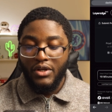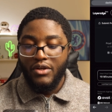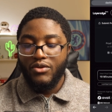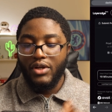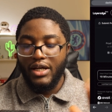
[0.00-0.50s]

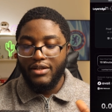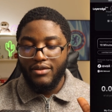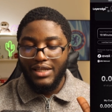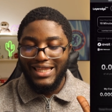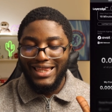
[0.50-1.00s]
So guys,
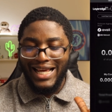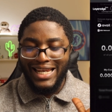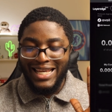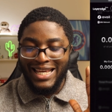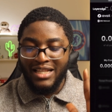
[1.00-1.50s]
that
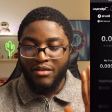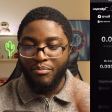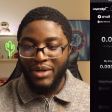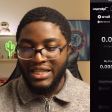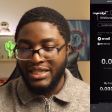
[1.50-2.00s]
is
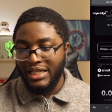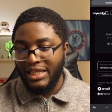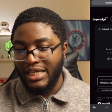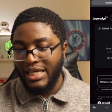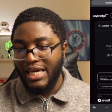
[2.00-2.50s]

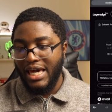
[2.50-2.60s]
basically